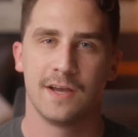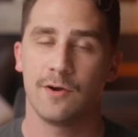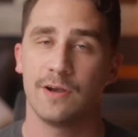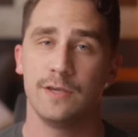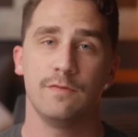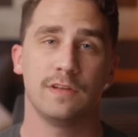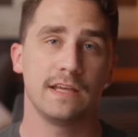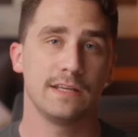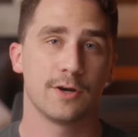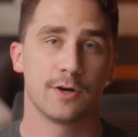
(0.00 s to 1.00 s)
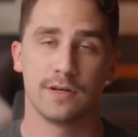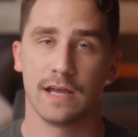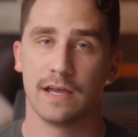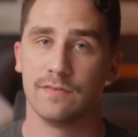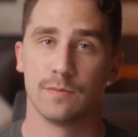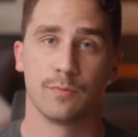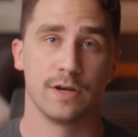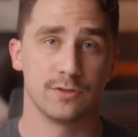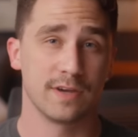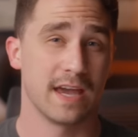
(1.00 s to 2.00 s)
All right, you've likely heard of an
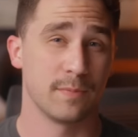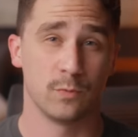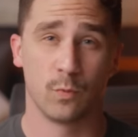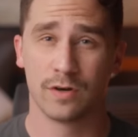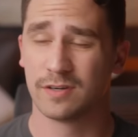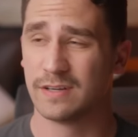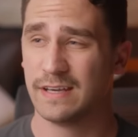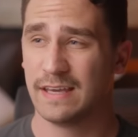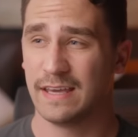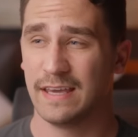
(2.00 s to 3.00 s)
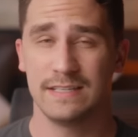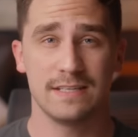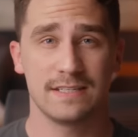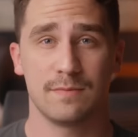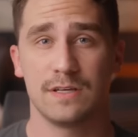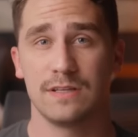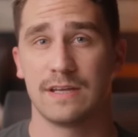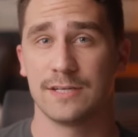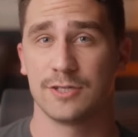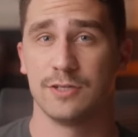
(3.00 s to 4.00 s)
appraisal gap and wondered, is this something
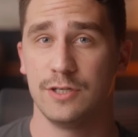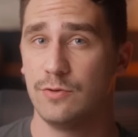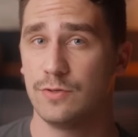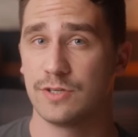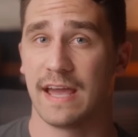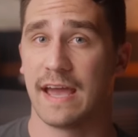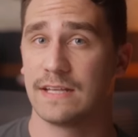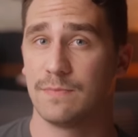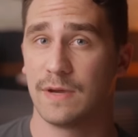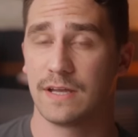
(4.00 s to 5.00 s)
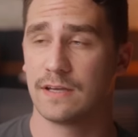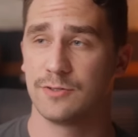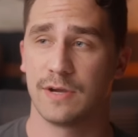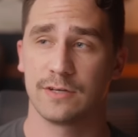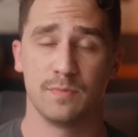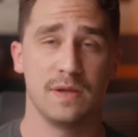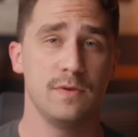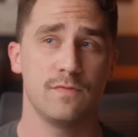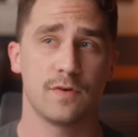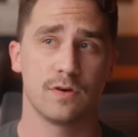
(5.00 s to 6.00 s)
that I should do, should add to my contract? Or
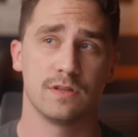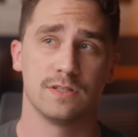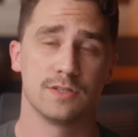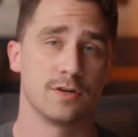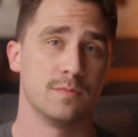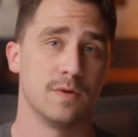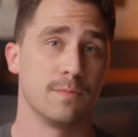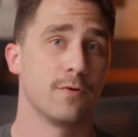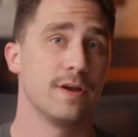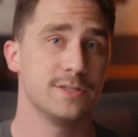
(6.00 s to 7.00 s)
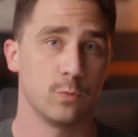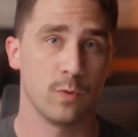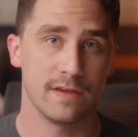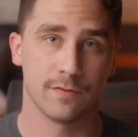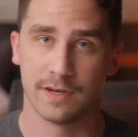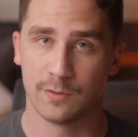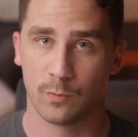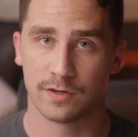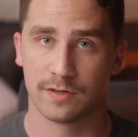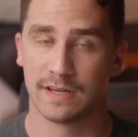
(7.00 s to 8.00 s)
maybe you've heard the term appraisal waiver and
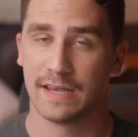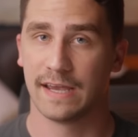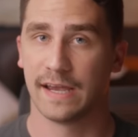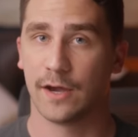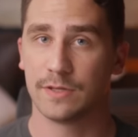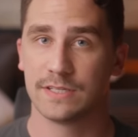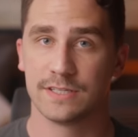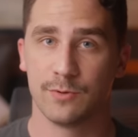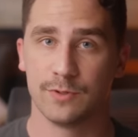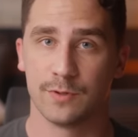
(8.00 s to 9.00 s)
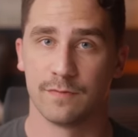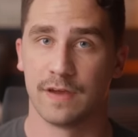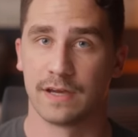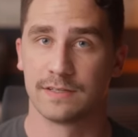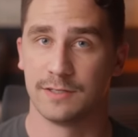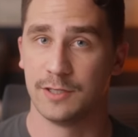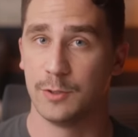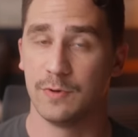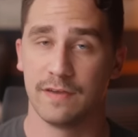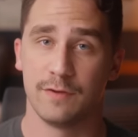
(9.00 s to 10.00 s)
wondered how this is going to affect
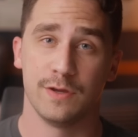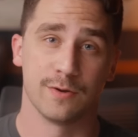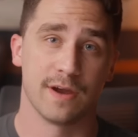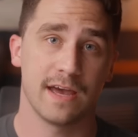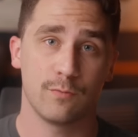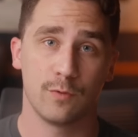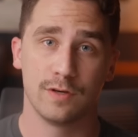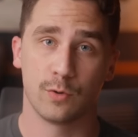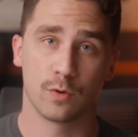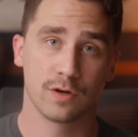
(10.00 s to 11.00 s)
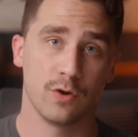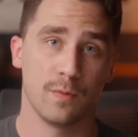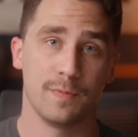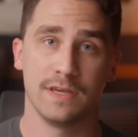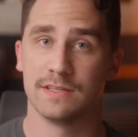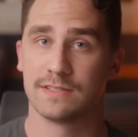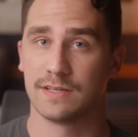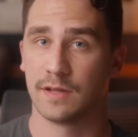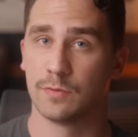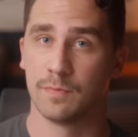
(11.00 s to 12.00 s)
you if you either have one or go up
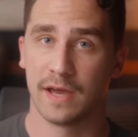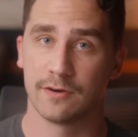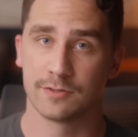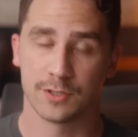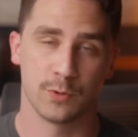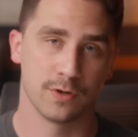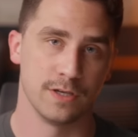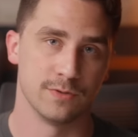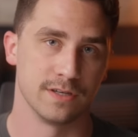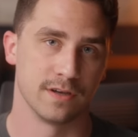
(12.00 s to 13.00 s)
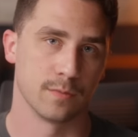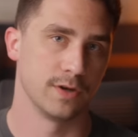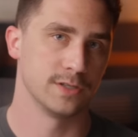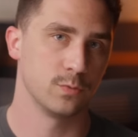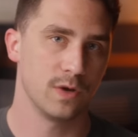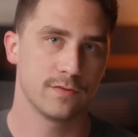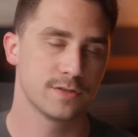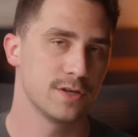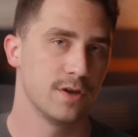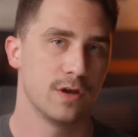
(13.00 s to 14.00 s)
against other buyers who are using appraisal
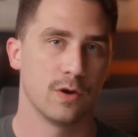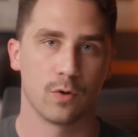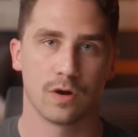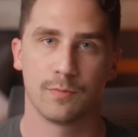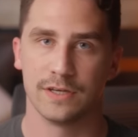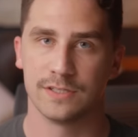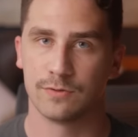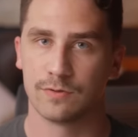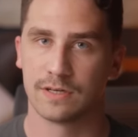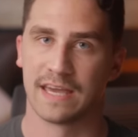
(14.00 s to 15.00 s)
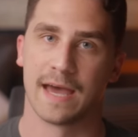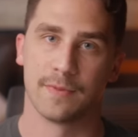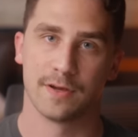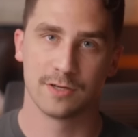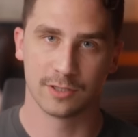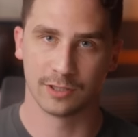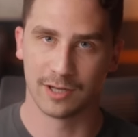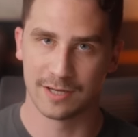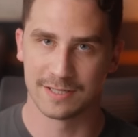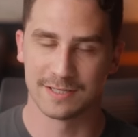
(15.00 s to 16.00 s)
waivers or appraisal gap
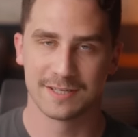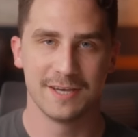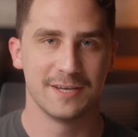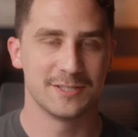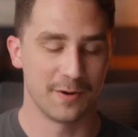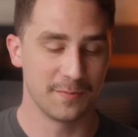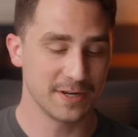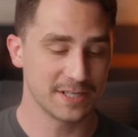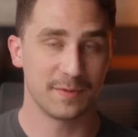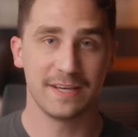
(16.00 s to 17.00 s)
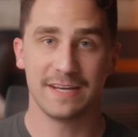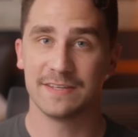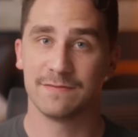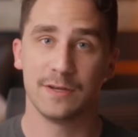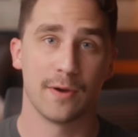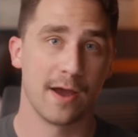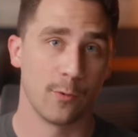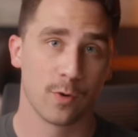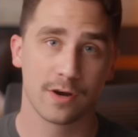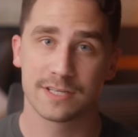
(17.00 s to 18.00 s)
clauses. So I'm going to explain in this video how
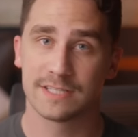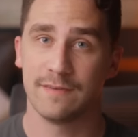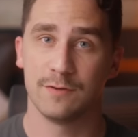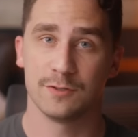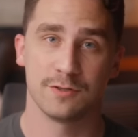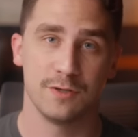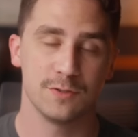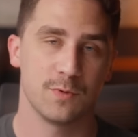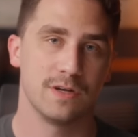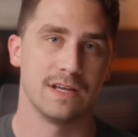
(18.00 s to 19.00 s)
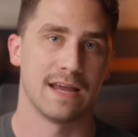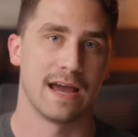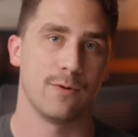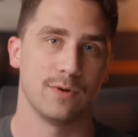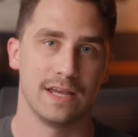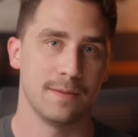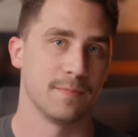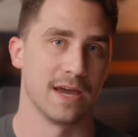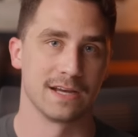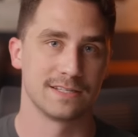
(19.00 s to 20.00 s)
it works, if you should use one, and how it
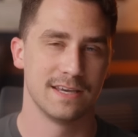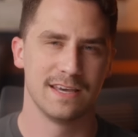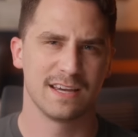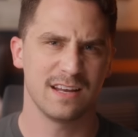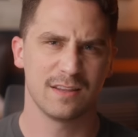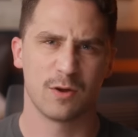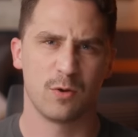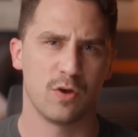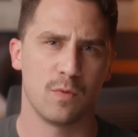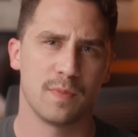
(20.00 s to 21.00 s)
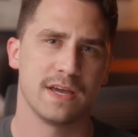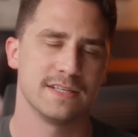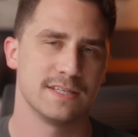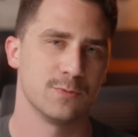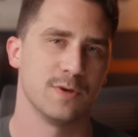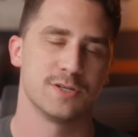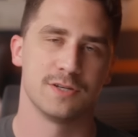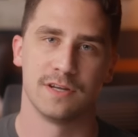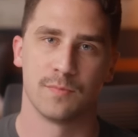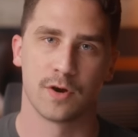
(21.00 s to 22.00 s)
impacts kind of the whole home buying
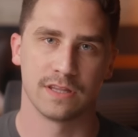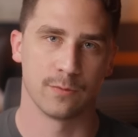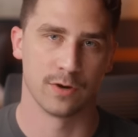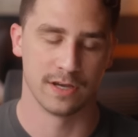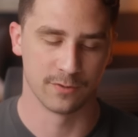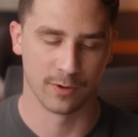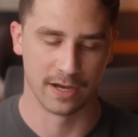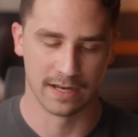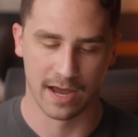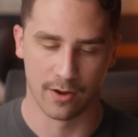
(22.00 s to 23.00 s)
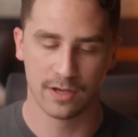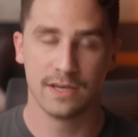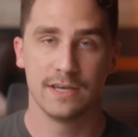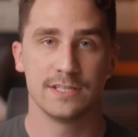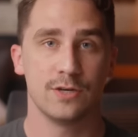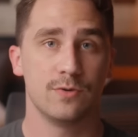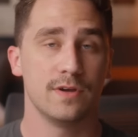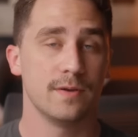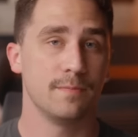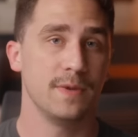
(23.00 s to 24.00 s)
situation and market that we're in right now. So
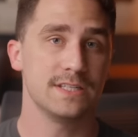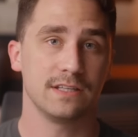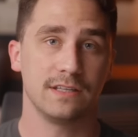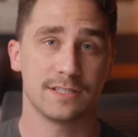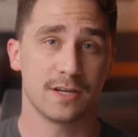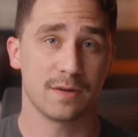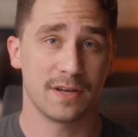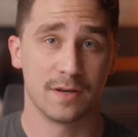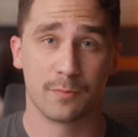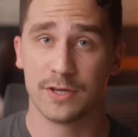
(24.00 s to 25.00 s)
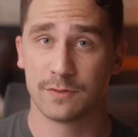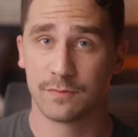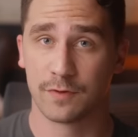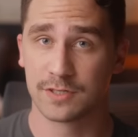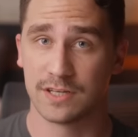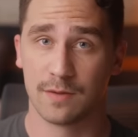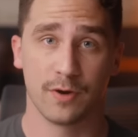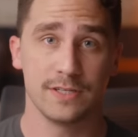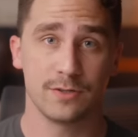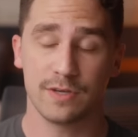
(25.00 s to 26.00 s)
Basically, let's talk about an appraisal first. An
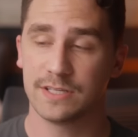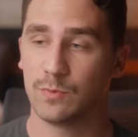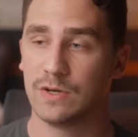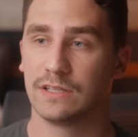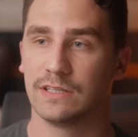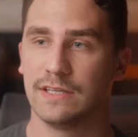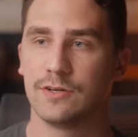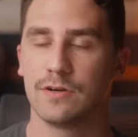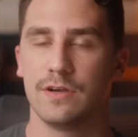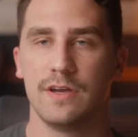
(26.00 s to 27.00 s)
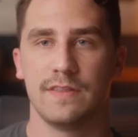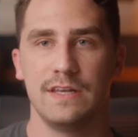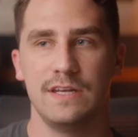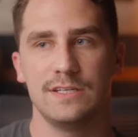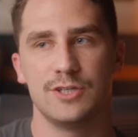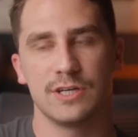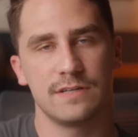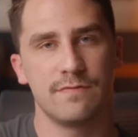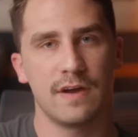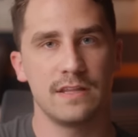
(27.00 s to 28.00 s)
appraisal is when a lender, they need to
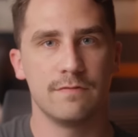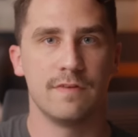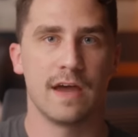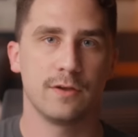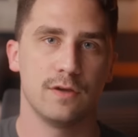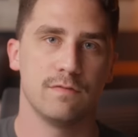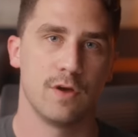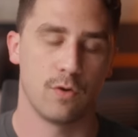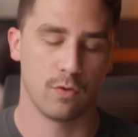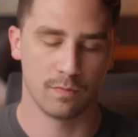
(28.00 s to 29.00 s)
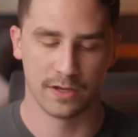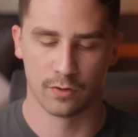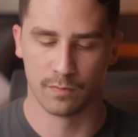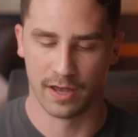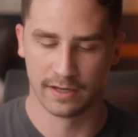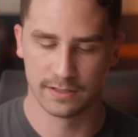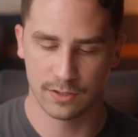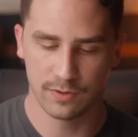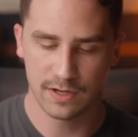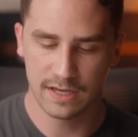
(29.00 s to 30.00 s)
justify the value of the home that you're buying.
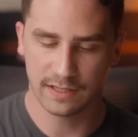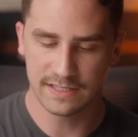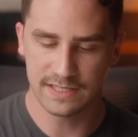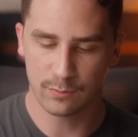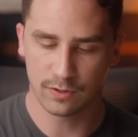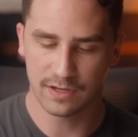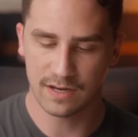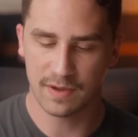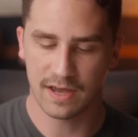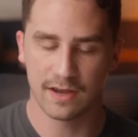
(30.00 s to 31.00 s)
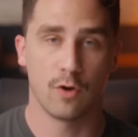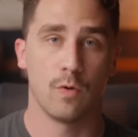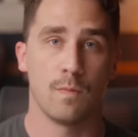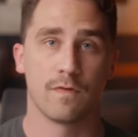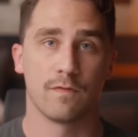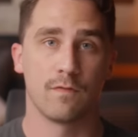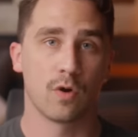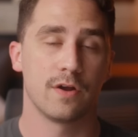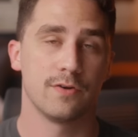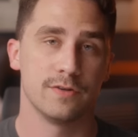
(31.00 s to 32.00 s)
So let's say we're looking at buying a home for
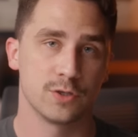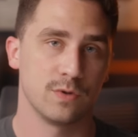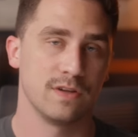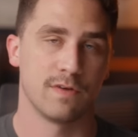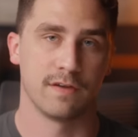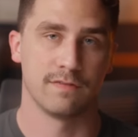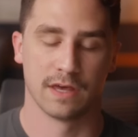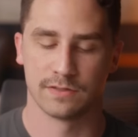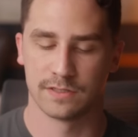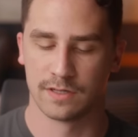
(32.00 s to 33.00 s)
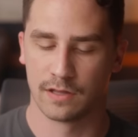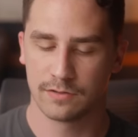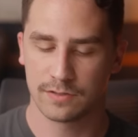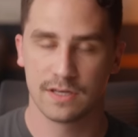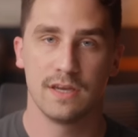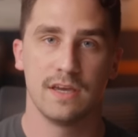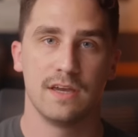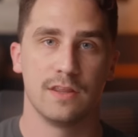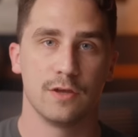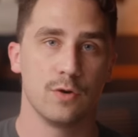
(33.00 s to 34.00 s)
$425,000.
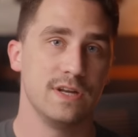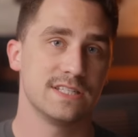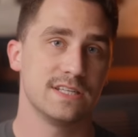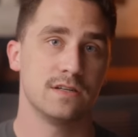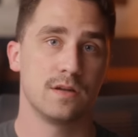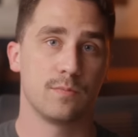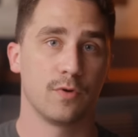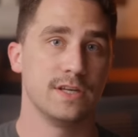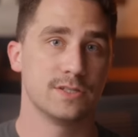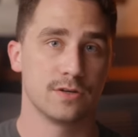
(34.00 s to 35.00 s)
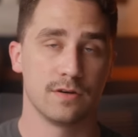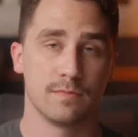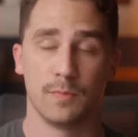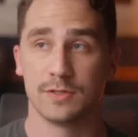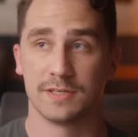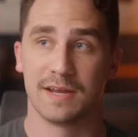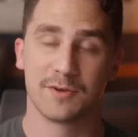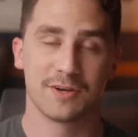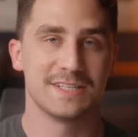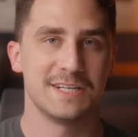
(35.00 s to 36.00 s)
They're going to send an appraiser, most of the time
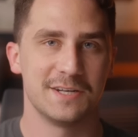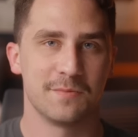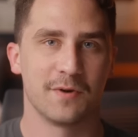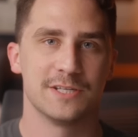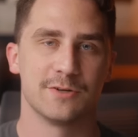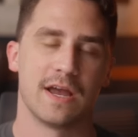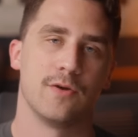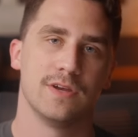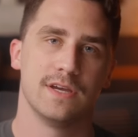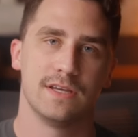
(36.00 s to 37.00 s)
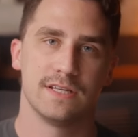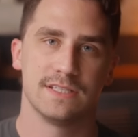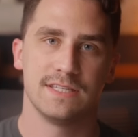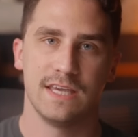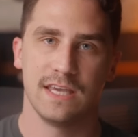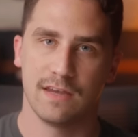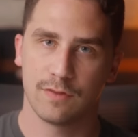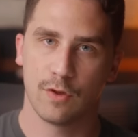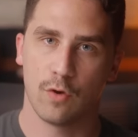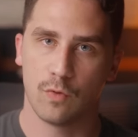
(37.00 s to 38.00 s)
they're gonna send an appraiser out to see
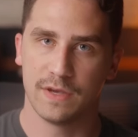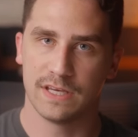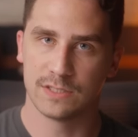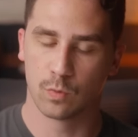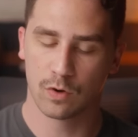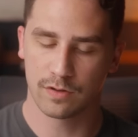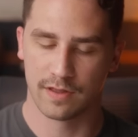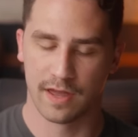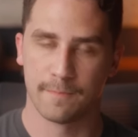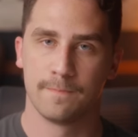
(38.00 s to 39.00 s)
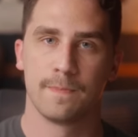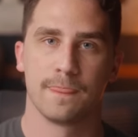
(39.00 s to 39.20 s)
if the home is worth that.